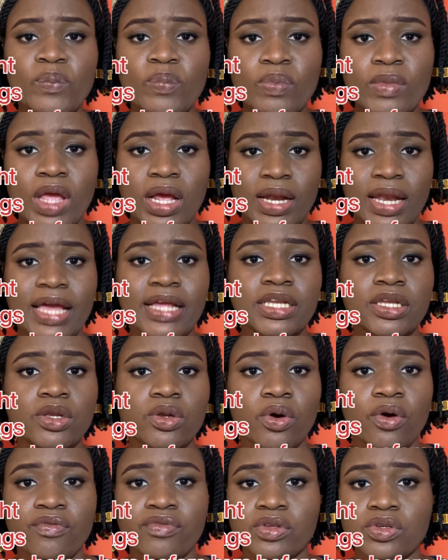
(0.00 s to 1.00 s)
lining
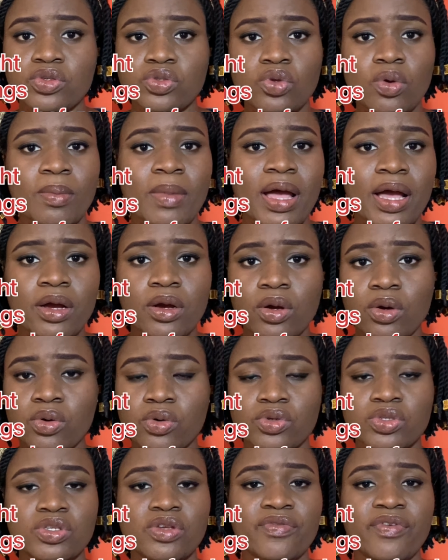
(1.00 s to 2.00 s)
of the stomach or
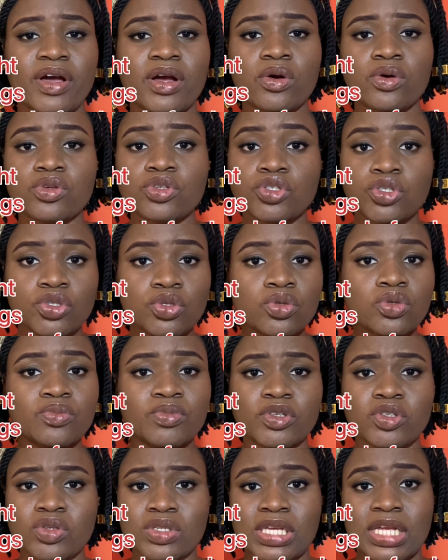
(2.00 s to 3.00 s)
esophagus should be
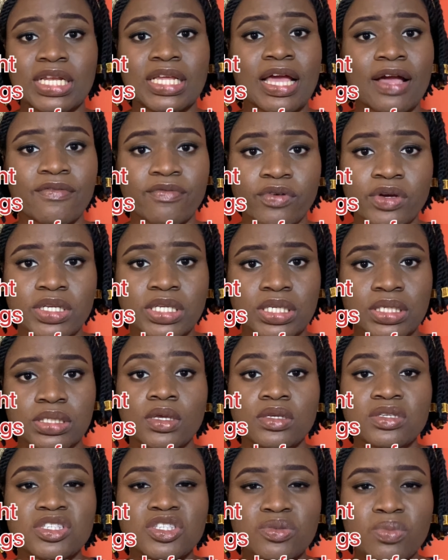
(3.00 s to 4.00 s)
totally avoided.
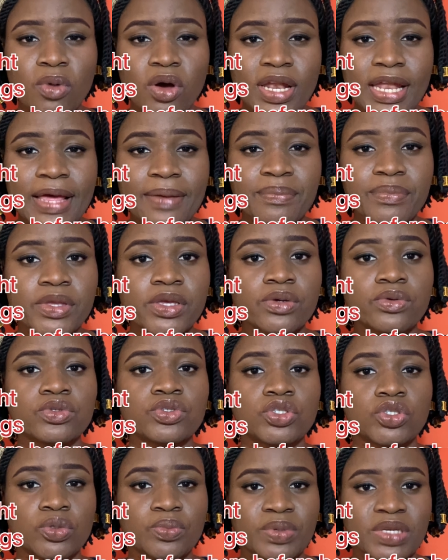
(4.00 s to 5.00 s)
Smaller meals
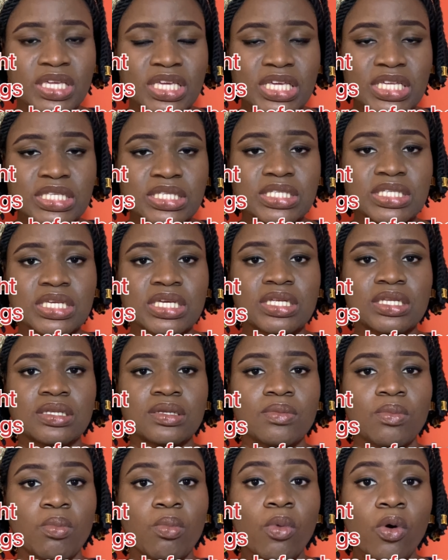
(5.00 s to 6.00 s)
should be eaten
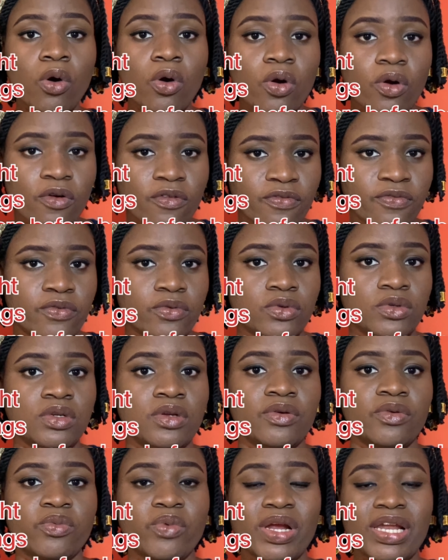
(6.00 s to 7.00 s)
more often
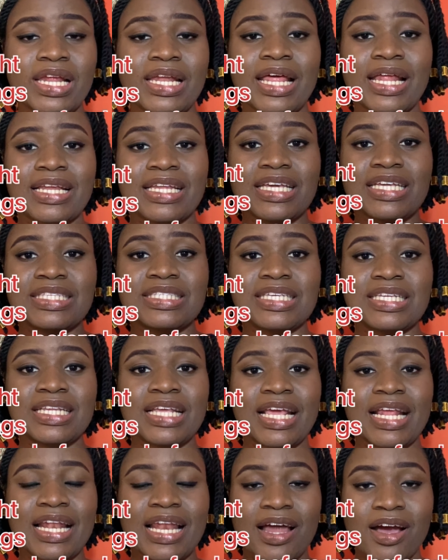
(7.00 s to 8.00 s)
rather than eating a
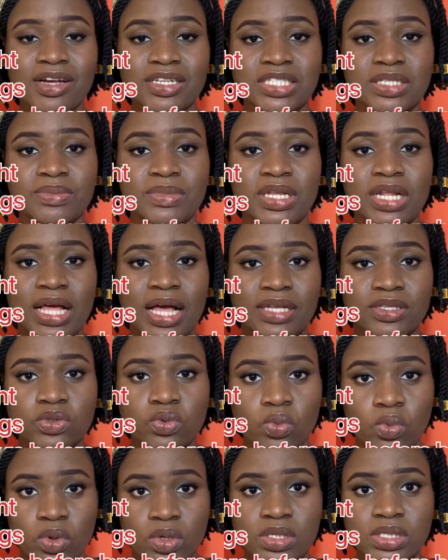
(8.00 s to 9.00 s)
large meal at
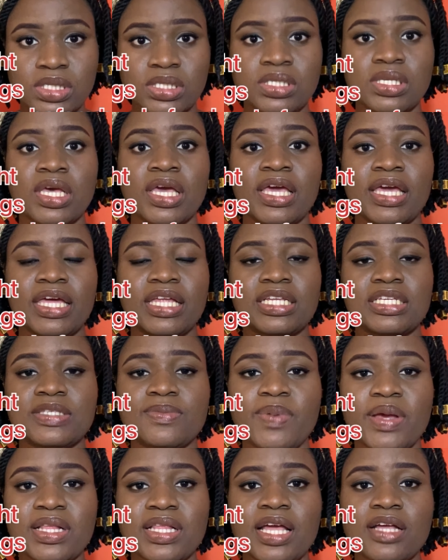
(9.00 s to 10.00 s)
once. It is
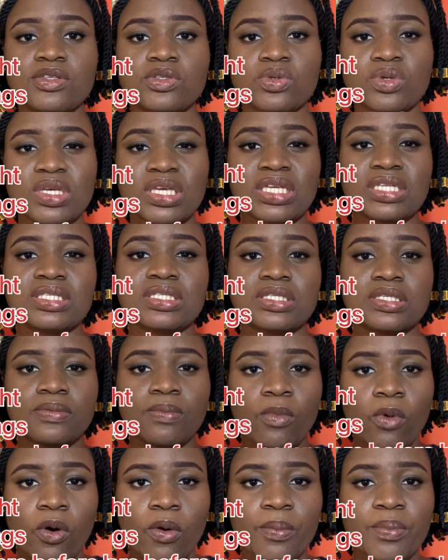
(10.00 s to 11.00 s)
better to eat
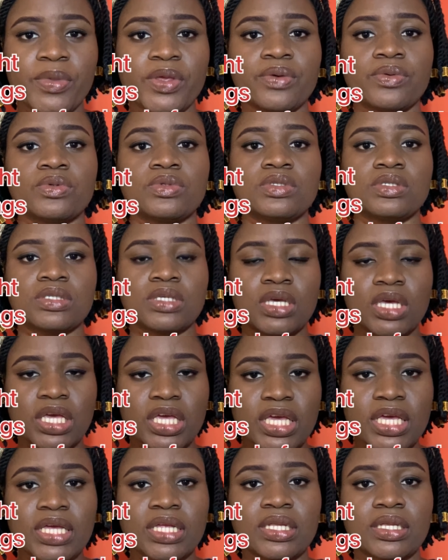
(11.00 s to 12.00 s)
small meals
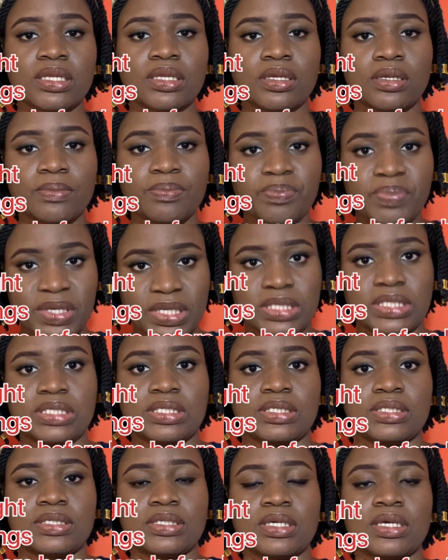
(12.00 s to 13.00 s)
in
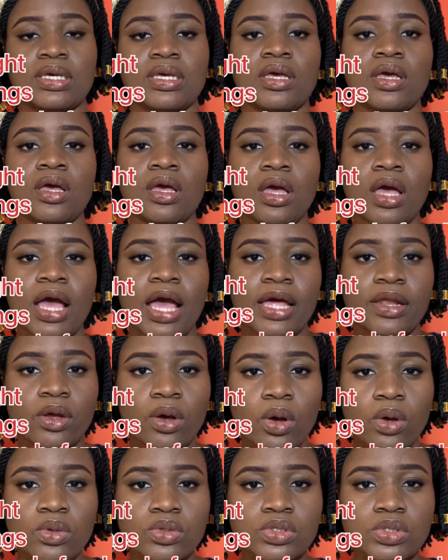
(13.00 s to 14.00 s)
bits, and
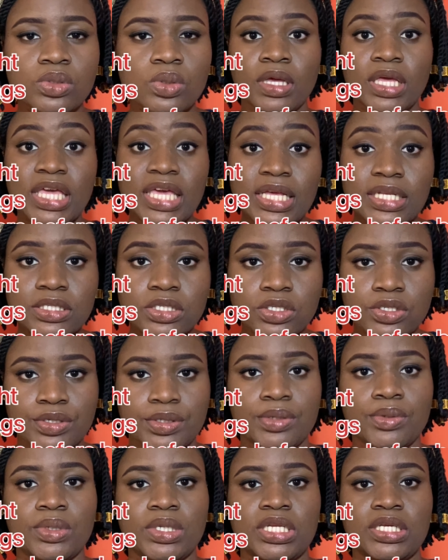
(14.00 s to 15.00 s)
also eat
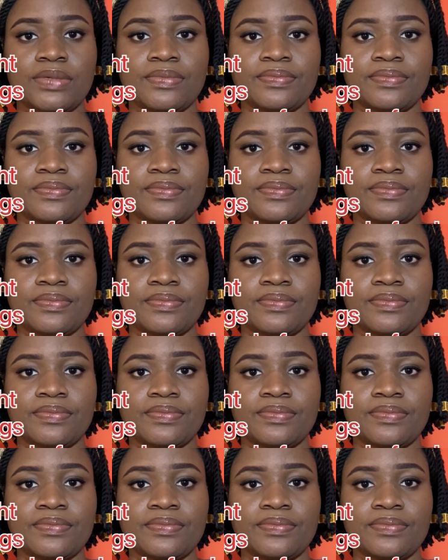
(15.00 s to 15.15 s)
slowly.